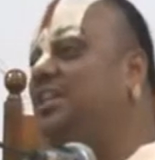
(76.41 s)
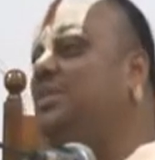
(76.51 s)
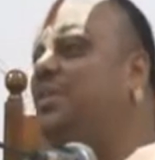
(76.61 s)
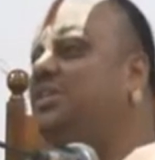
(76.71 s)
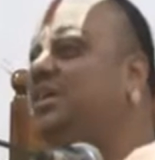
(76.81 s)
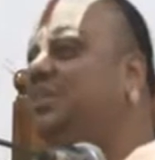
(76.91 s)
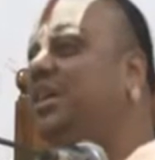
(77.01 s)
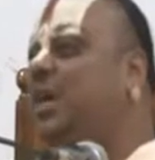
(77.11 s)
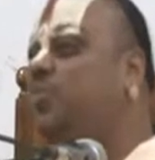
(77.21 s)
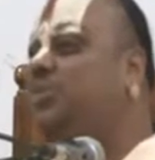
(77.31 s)
If there is a
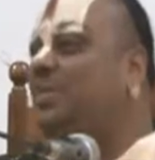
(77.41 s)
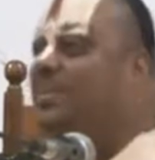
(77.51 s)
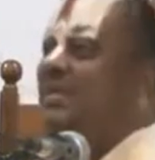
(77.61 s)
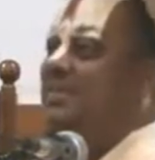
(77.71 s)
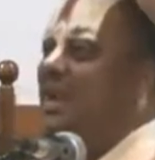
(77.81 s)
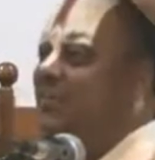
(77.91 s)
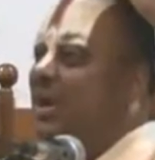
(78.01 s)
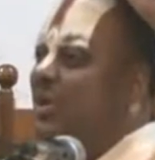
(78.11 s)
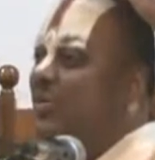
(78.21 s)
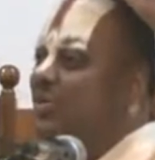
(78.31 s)
machine, we can put some diesel
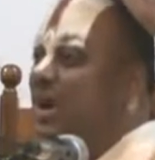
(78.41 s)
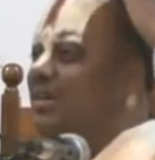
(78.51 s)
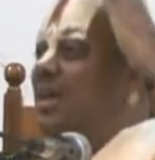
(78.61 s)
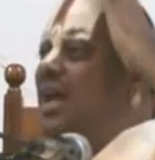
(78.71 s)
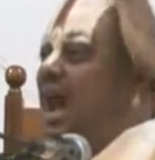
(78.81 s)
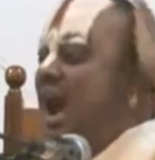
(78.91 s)
and we can do that.